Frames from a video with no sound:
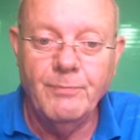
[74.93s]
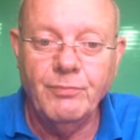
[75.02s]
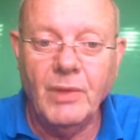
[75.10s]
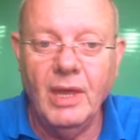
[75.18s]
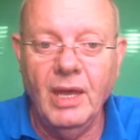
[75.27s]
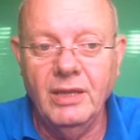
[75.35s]

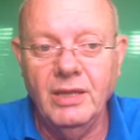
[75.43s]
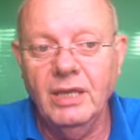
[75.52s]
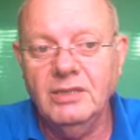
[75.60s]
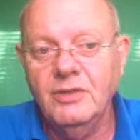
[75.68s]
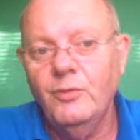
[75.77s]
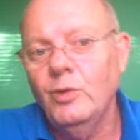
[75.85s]
And
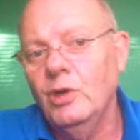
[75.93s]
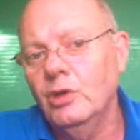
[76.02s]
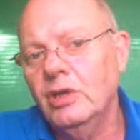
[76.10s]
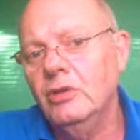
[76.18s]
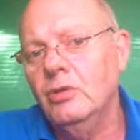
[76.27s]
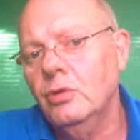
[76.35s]
next, if we look
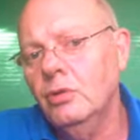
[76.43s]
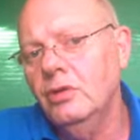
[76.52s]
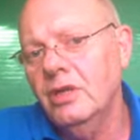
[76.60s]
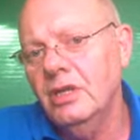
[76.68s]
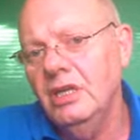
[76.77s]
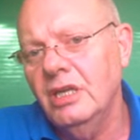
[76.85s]
at who the
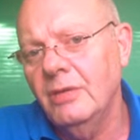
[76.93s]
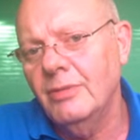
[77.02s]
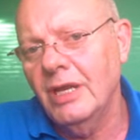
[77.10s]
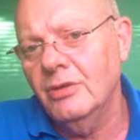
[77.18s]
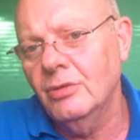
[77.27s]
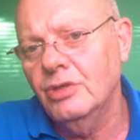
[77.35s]
3-day
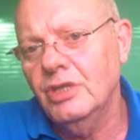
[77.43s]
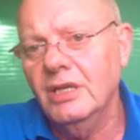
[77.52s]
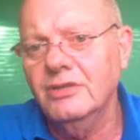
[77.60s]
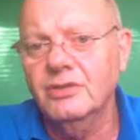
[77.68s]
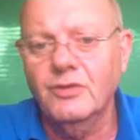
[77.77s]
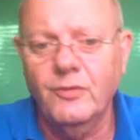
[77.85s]
Breakthrough
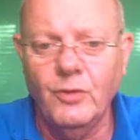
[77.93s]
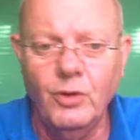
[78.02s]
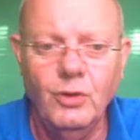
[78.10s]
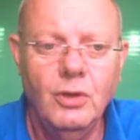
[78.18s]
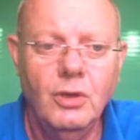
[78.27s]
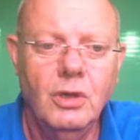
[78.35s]
Challenge is
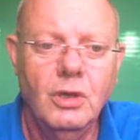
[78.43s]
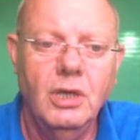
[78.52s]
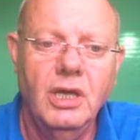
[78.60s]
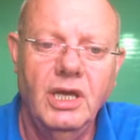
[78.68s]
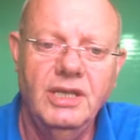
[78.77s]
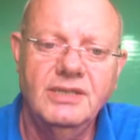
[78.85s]
for,
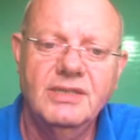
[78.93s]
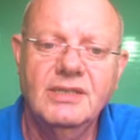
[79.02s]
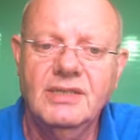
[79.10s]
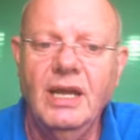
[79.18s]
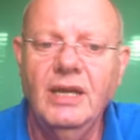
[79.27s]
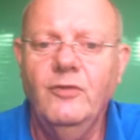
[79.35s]
it is
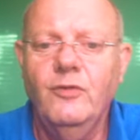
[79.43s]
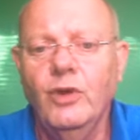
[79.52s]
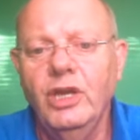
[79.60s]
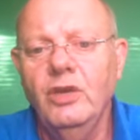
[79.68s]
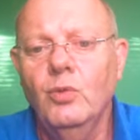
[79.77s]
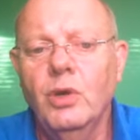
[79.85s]
designed for
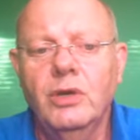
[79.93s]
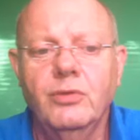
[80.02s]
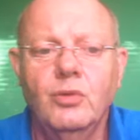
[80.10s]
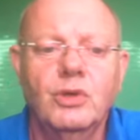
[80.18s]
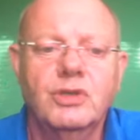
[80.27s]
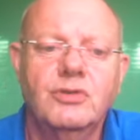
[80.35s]
anyone who
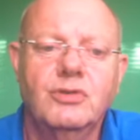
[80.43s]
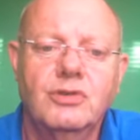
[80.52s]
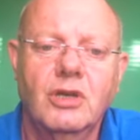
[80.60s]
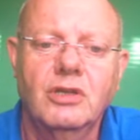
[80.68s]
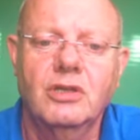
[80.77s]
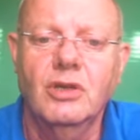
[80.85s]
wants to
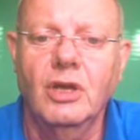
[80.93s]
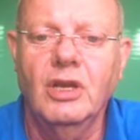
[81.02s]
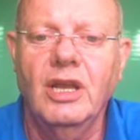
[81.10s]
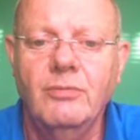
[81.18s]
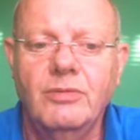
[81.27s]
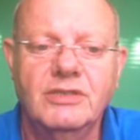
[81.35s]
start an
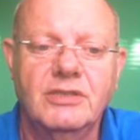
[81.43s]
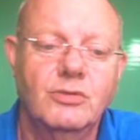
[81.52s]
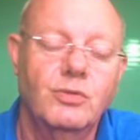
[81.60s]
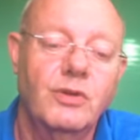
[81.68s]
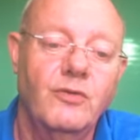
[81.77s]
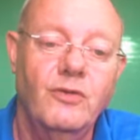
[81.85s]
online business
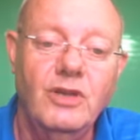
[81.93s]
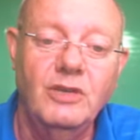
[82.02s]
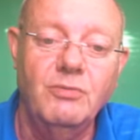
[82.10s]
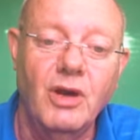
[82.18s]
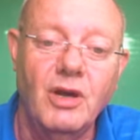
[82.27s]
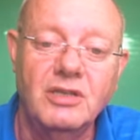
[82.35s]
with affiliate
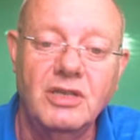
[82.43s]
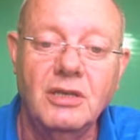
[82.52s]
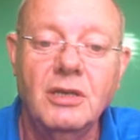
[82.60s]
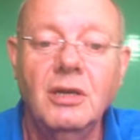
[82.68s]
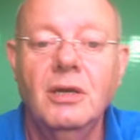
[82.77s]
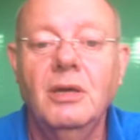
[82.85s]
marketing
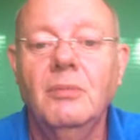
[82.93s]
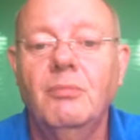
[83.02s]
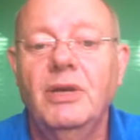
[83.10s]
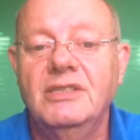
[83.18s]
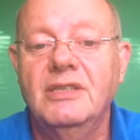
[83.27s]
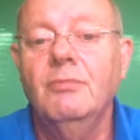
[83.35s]

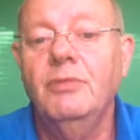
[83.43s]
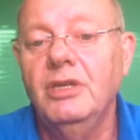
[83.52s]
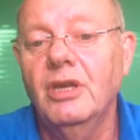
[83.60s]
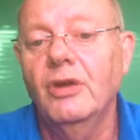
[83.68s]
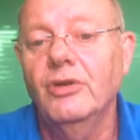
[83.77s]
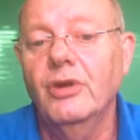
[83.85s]
but simply
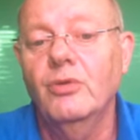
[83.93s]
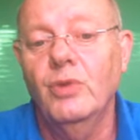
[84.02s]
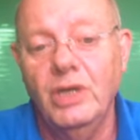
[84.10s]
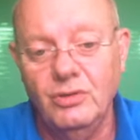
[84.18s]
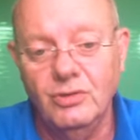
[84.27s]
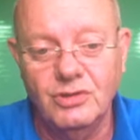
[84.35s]
don't know where
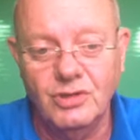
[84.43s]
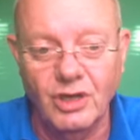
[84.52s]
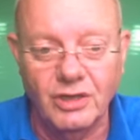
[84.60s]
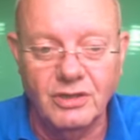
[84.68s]
to start.